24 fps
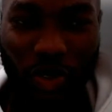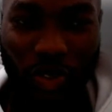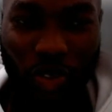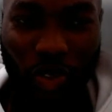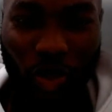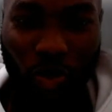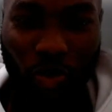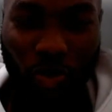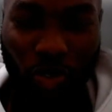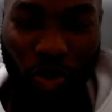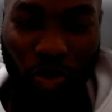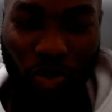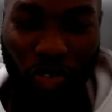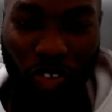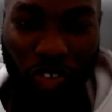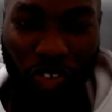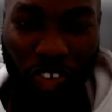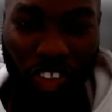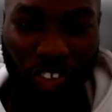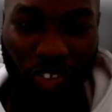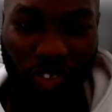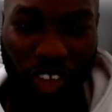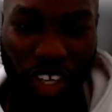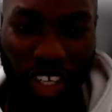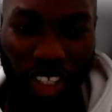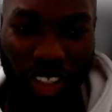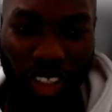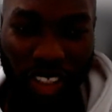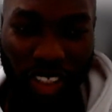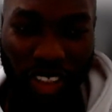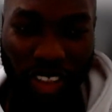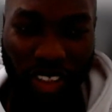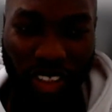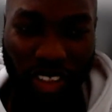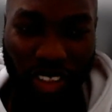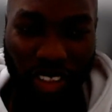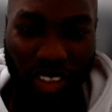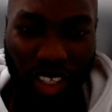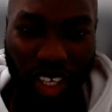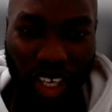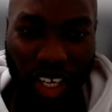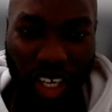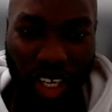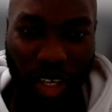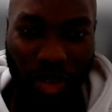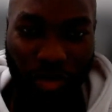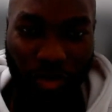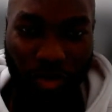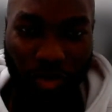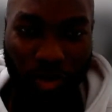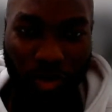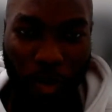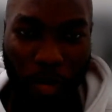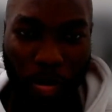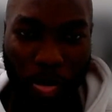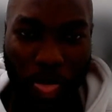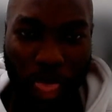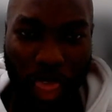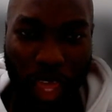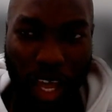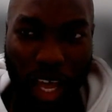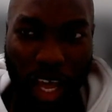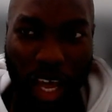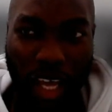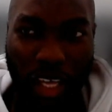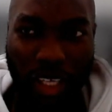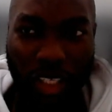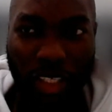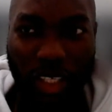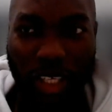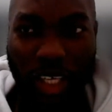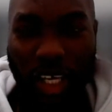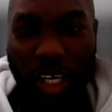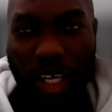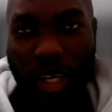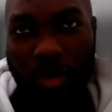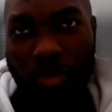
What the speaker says: to previous findings. And